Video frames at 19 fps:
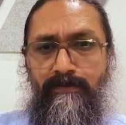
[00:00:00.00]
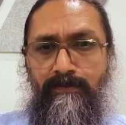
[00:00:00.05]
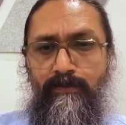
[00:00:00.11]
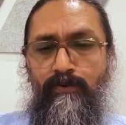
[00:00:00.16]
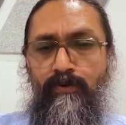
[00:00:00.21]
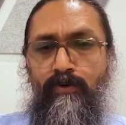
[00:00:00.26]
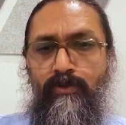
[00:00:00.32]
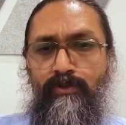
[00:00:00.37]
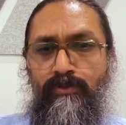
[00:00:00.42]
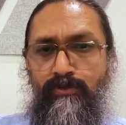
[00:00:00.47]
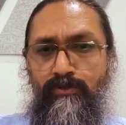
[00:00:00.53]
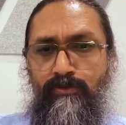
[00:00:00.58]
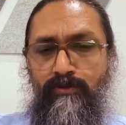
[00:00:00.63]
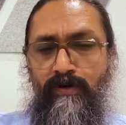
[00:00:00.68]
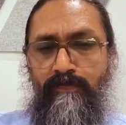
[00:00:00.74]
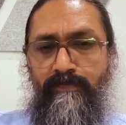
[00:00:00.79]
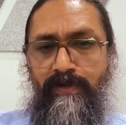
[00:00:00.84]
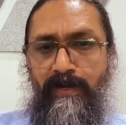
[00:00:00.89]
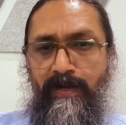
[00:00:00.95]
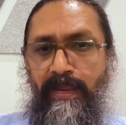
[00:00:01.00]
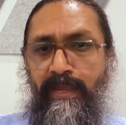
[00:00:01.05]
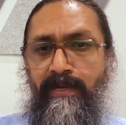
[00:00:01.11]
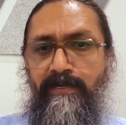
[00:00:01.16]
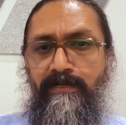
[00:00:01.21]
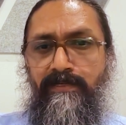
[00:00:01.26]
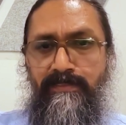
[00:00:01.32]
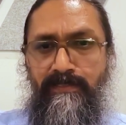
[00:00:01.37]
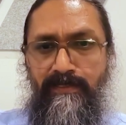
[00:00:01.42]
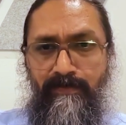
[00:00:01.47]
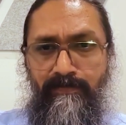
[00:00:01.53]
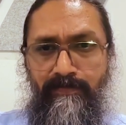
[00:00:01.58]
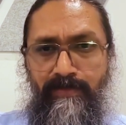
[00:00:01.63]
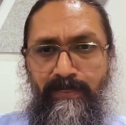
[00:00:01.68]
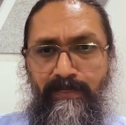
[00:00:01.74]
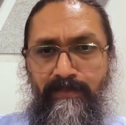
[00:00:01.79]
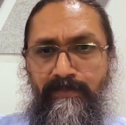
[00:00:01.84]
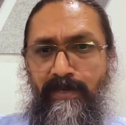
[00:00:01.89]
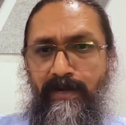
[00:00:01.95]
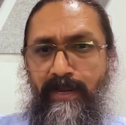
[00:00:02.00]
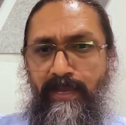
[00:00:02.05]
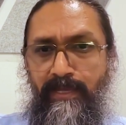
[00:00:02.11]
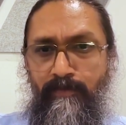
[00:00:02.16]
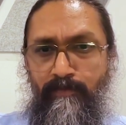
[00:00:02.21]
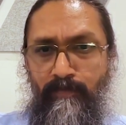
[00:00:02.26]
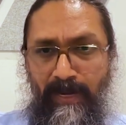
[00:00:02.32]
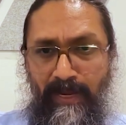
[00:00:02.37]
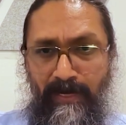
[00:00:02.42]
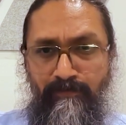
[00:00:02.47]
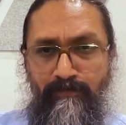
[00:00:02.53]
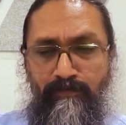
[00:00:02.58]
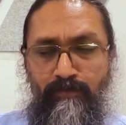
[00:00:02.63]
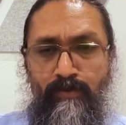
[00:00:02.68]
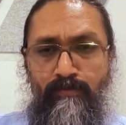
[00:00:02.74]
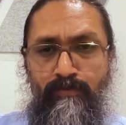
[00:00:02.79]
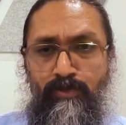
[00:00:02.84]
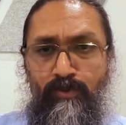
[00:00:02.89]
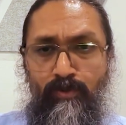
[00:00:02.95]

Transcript: to go through our Rike Discovery, the Rike platform,